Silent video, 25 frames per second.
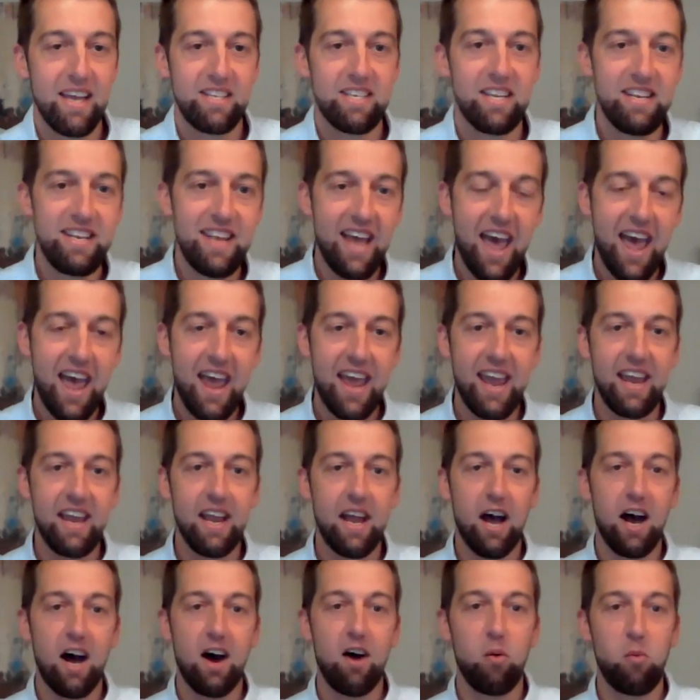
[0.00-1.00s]

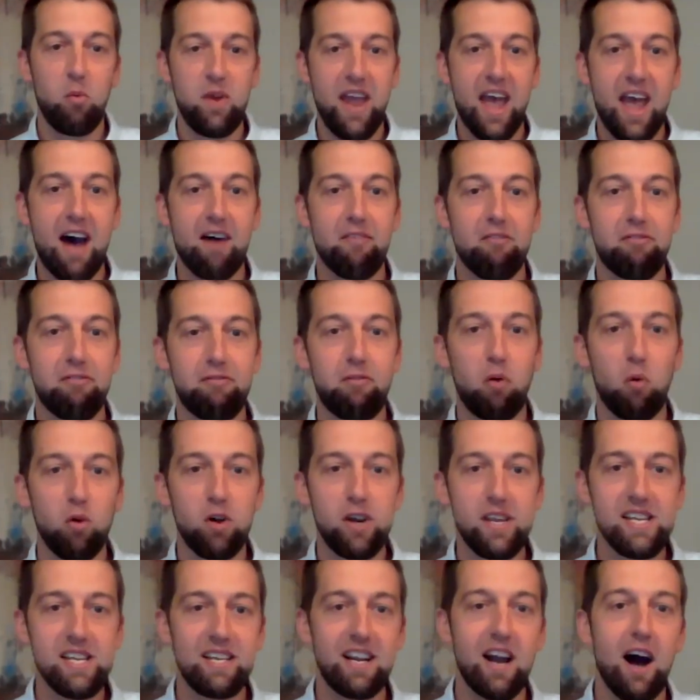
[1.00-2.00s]
Today, uh, we have
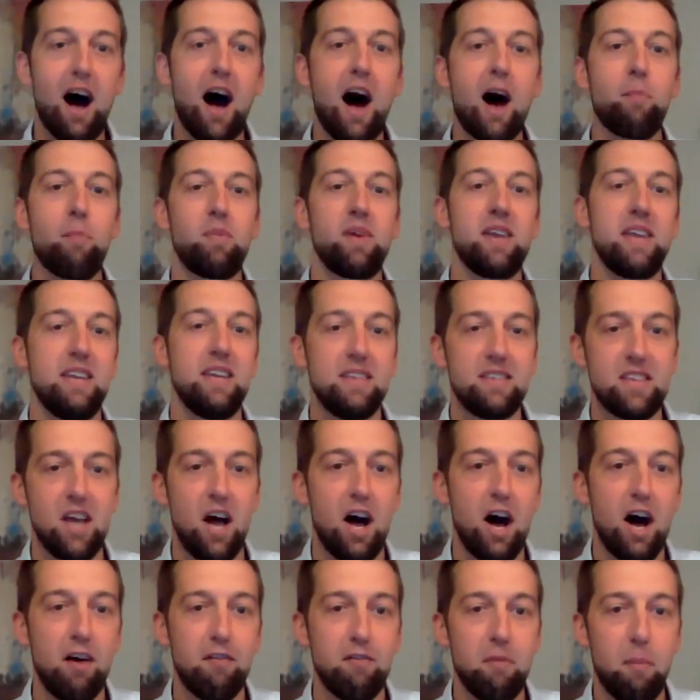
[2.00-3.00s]
40 copies
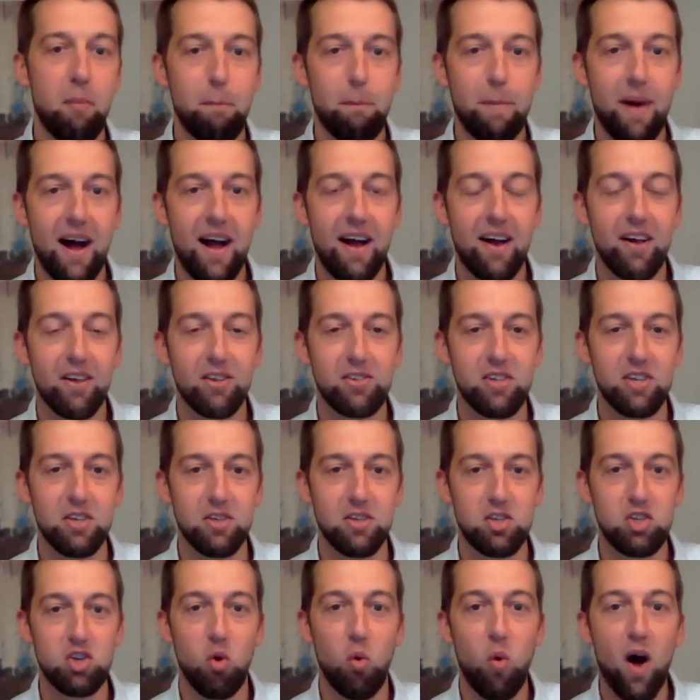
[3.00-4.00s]
of
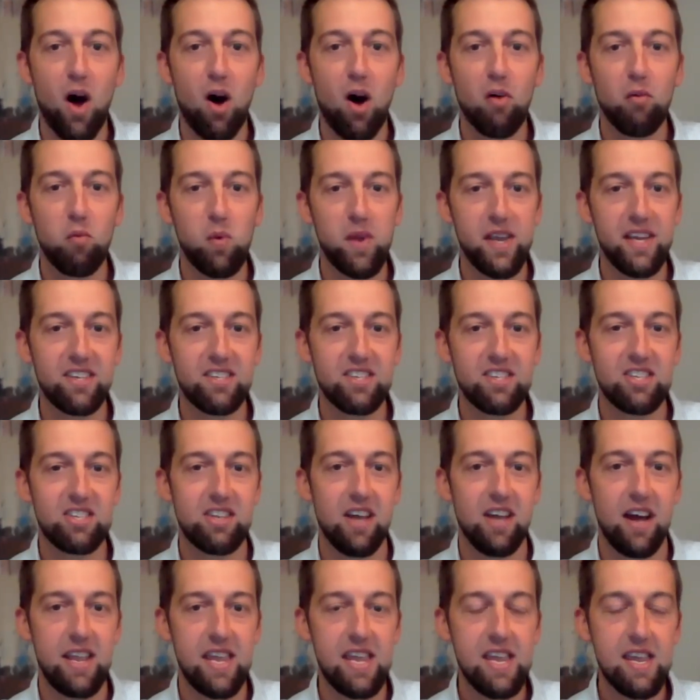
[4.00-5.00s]
Miles's 12 week
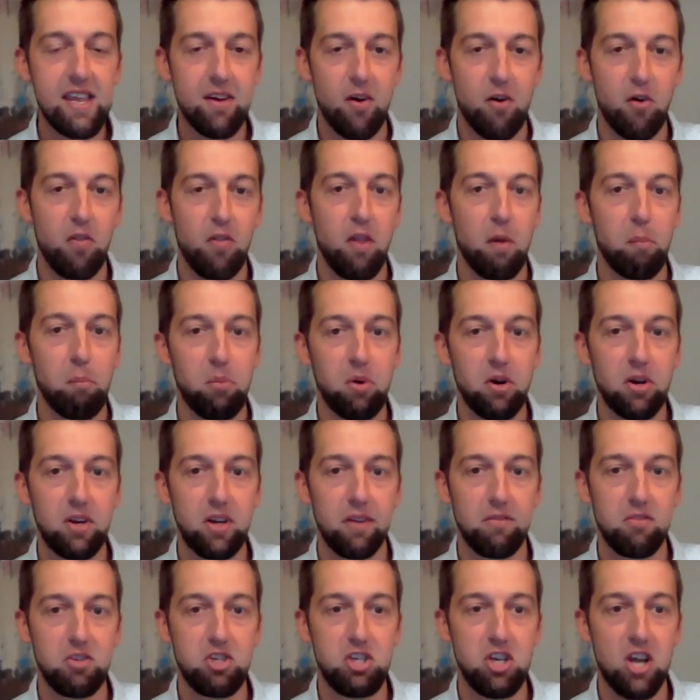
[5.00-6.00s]
study on the
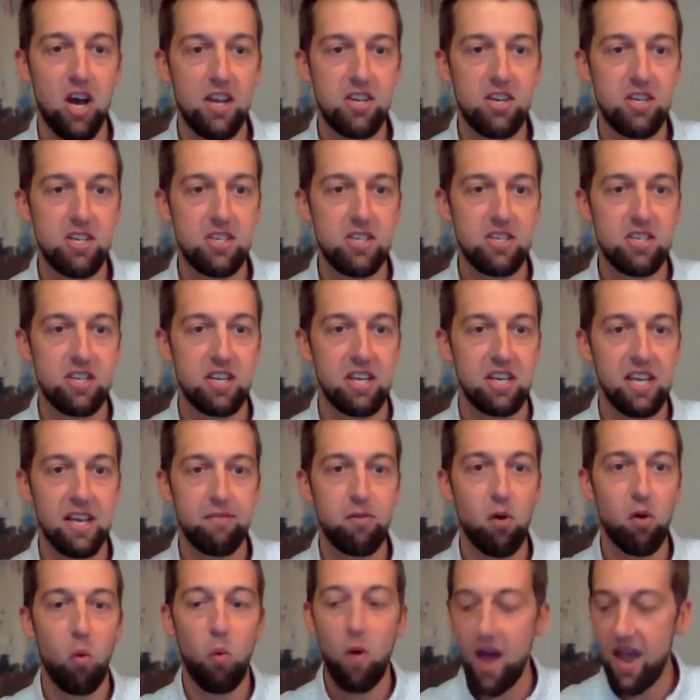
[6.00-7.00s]
book of Judges to
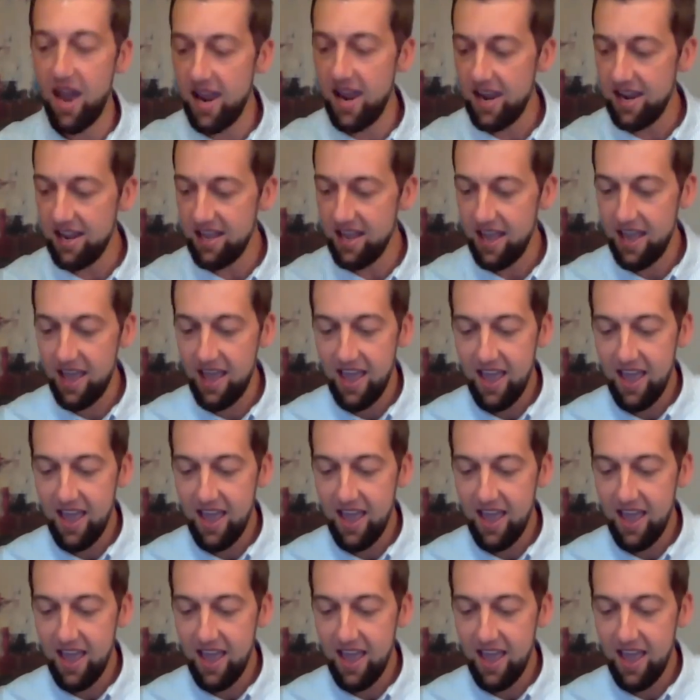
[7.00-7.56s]
give away.